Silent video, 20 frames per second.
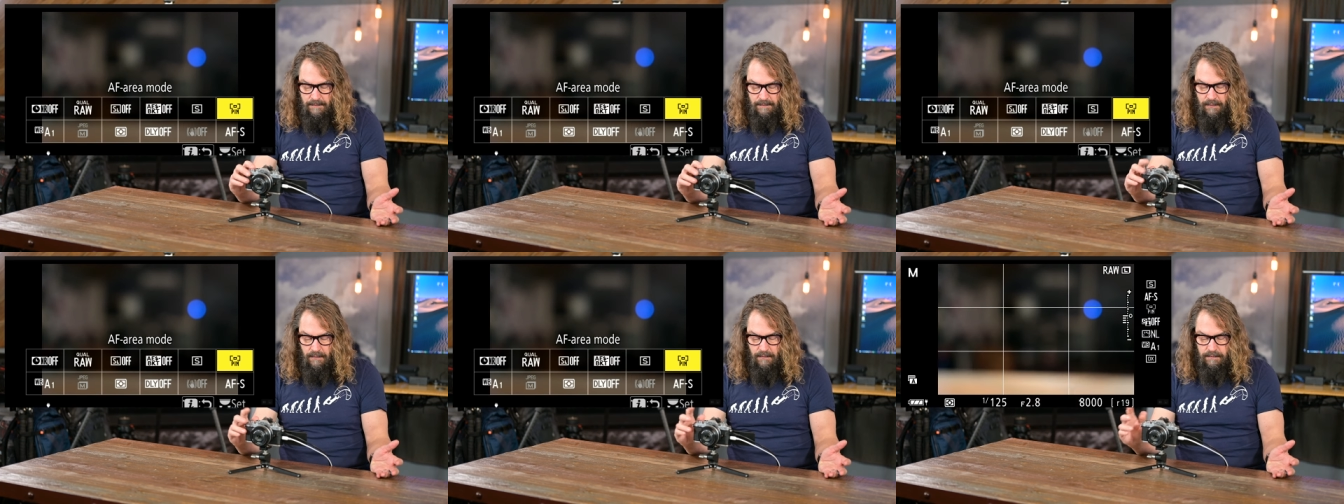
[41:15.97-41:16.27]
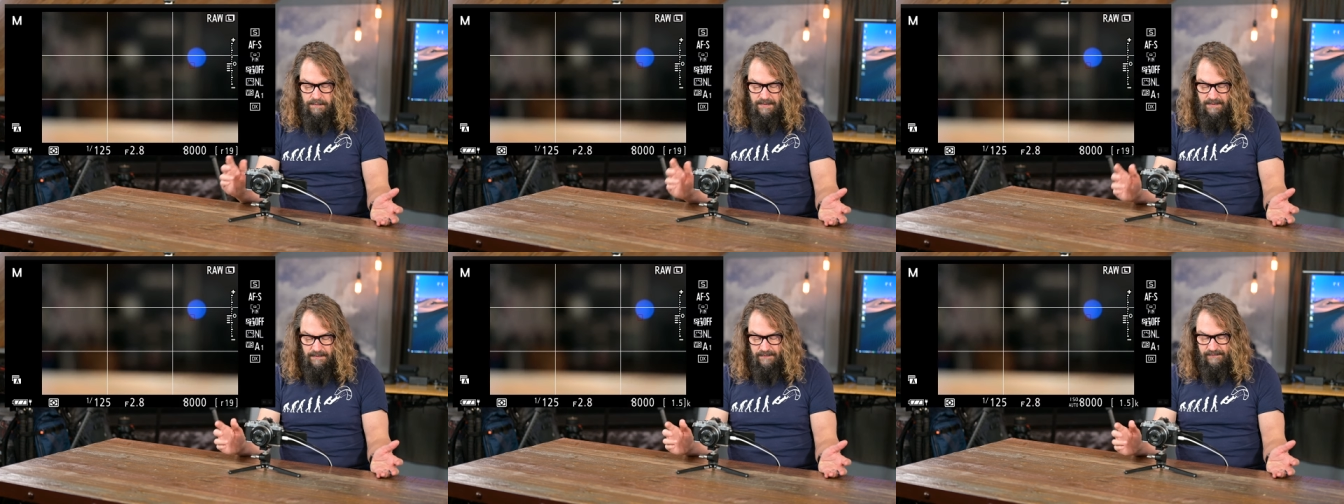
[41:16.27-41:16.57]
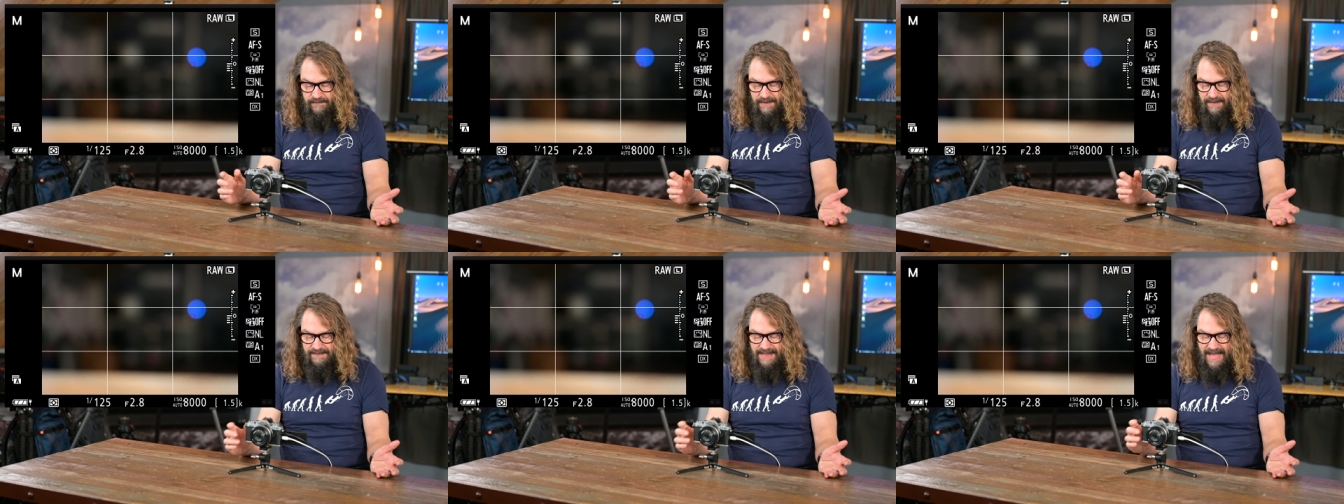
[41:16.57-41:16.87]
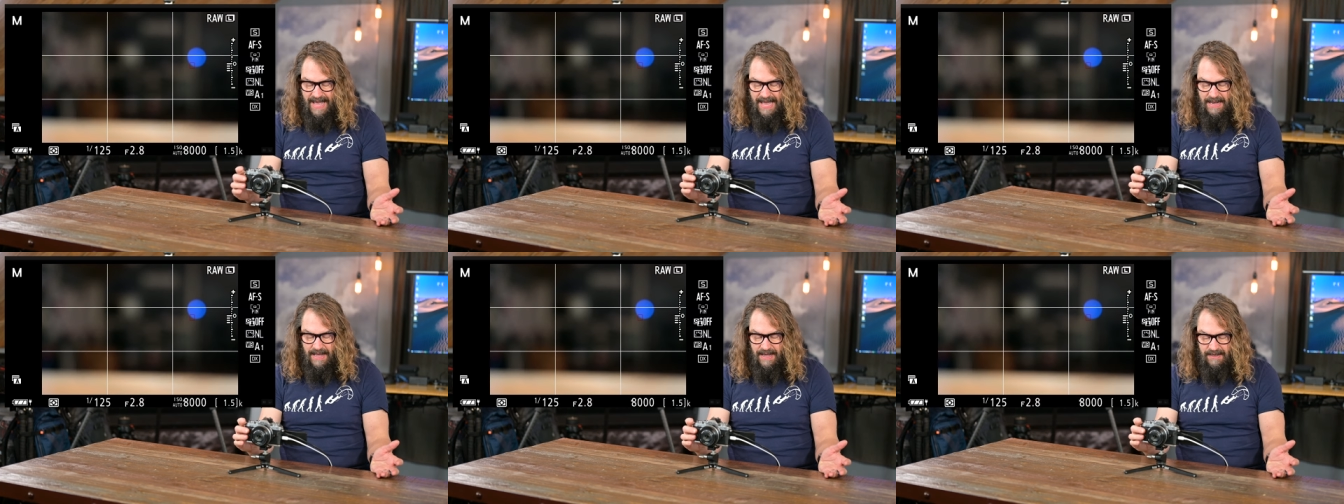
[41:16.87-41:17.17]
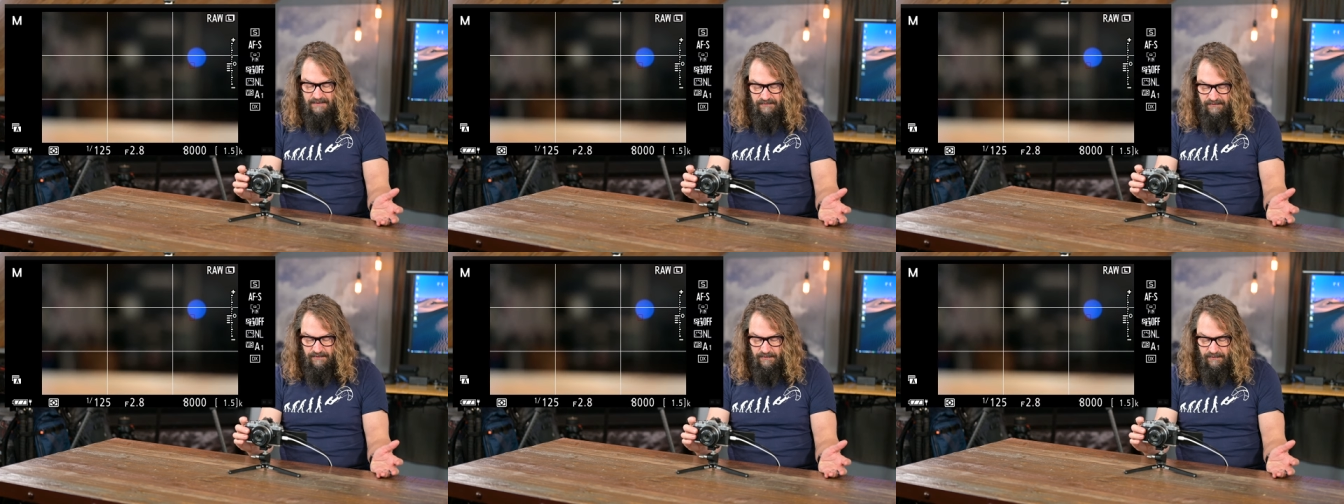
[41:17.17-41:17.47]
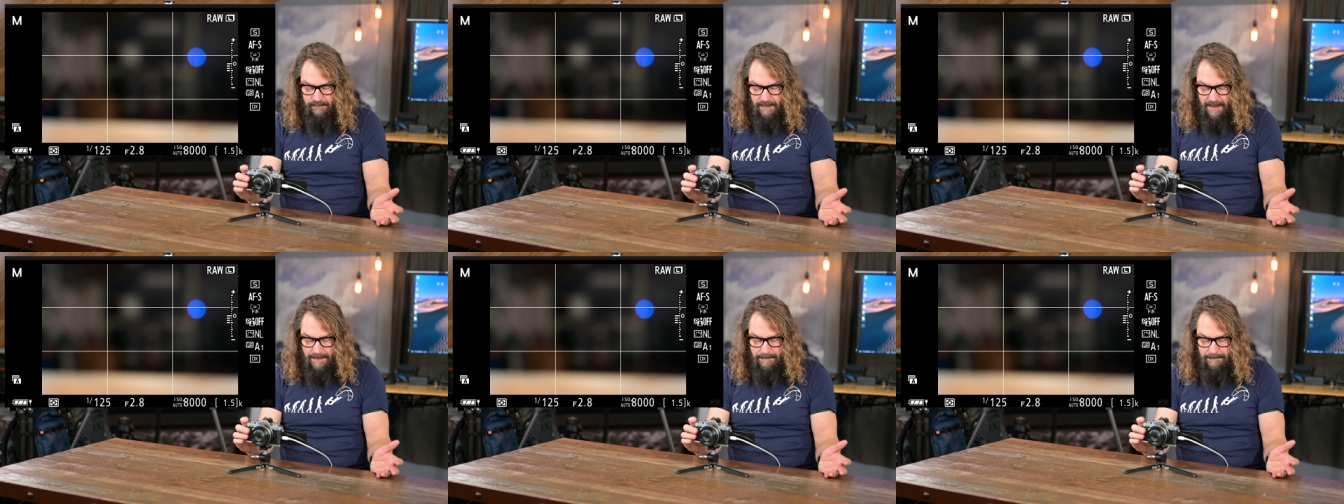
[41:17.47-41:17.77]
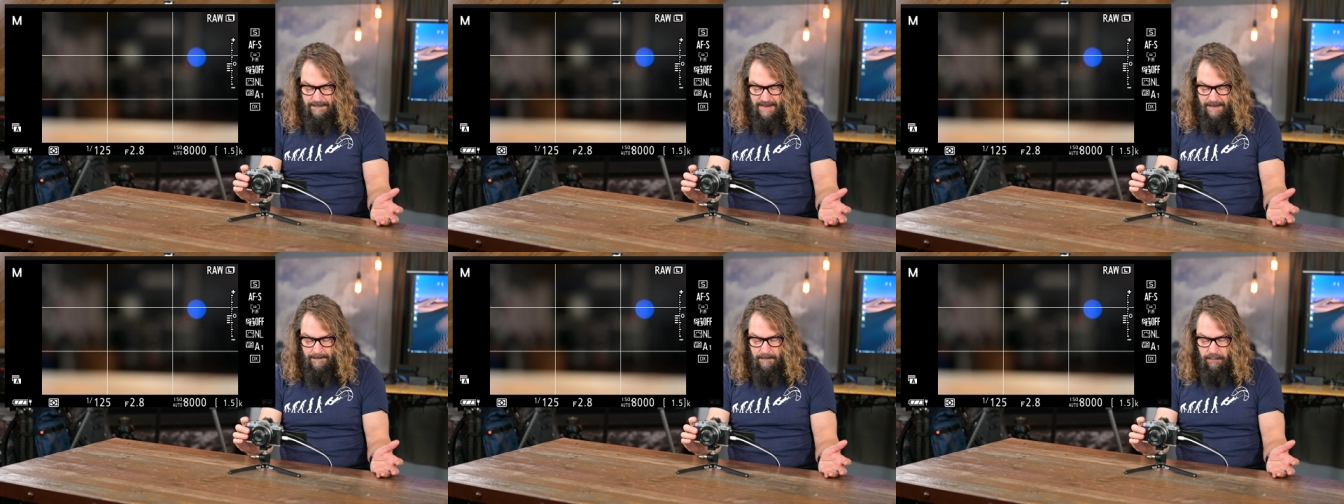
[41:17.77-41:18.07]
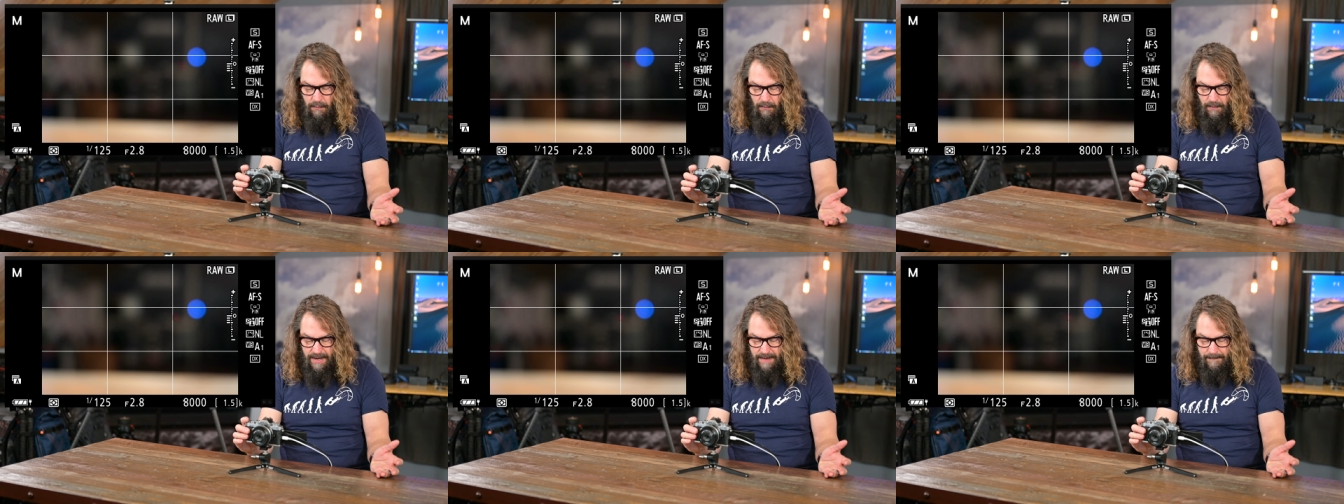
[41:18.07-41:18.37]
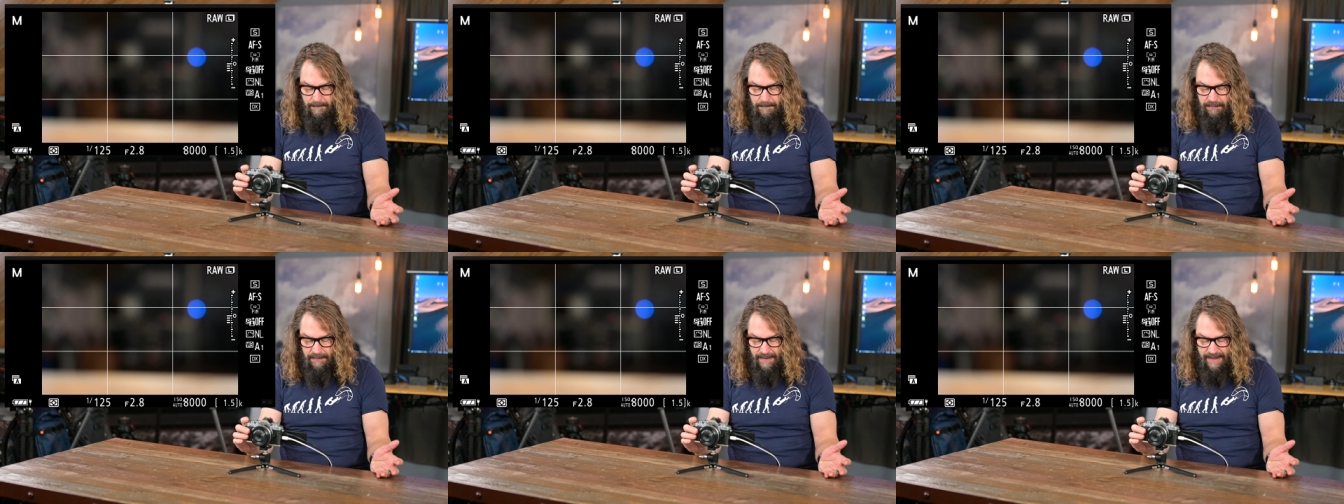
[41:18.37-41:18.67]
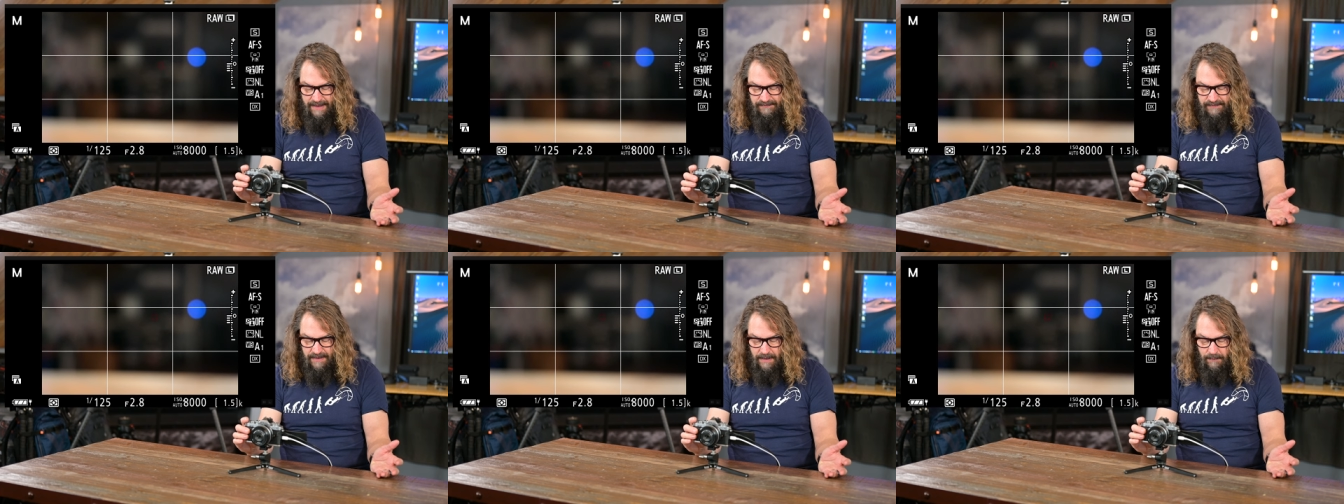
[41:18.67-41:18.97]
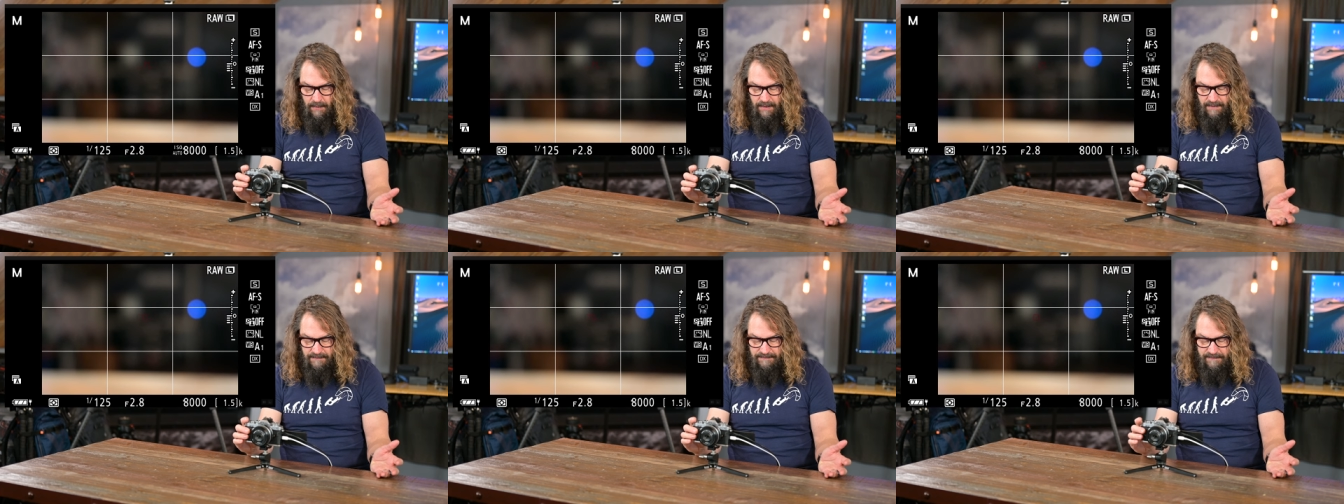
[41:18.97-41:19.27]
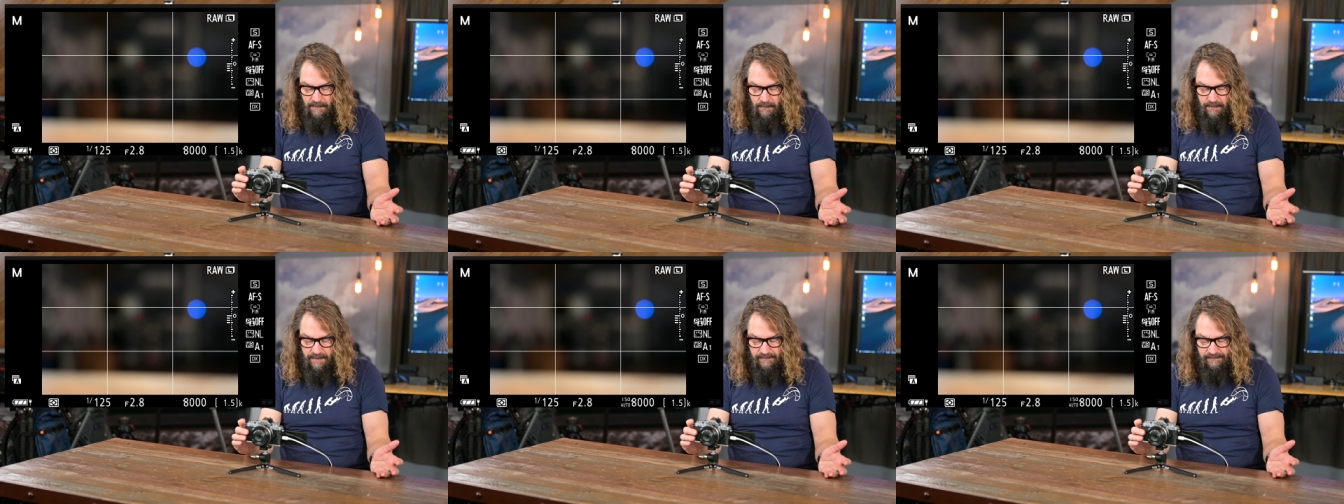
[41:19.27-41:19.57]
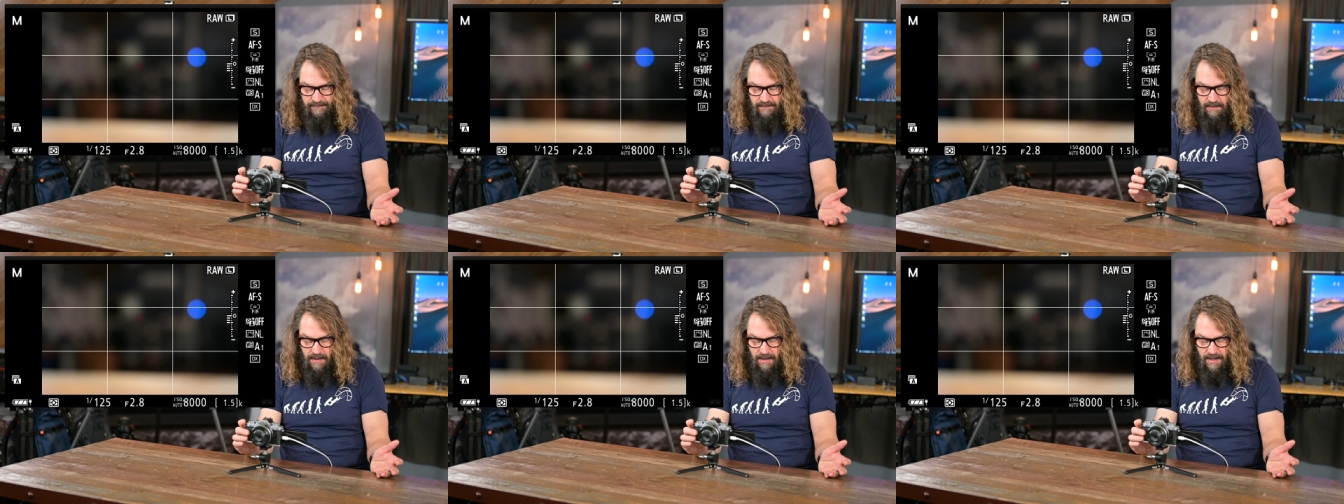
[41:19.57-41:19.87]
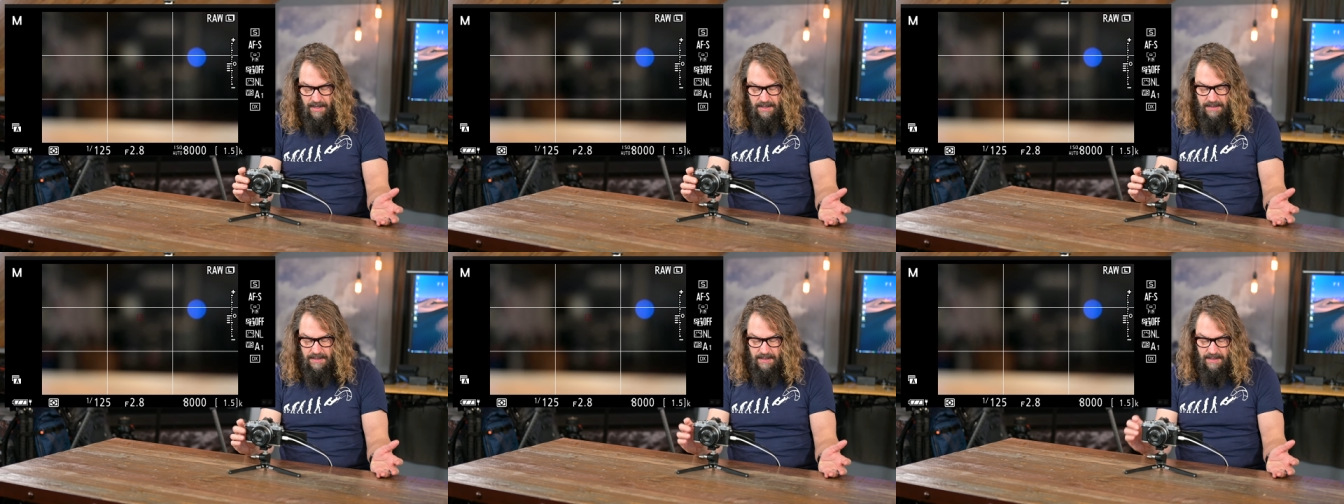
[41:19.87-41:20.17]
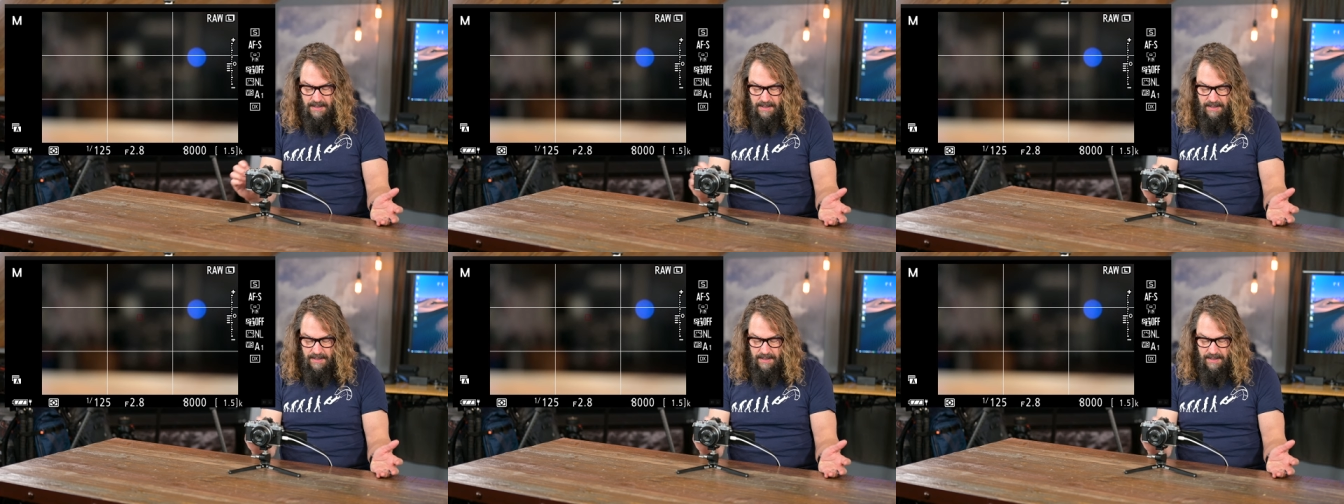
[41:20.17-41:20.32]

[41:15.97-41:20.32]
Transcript: It looks like that. I choose my pinpoint place I want to focus on.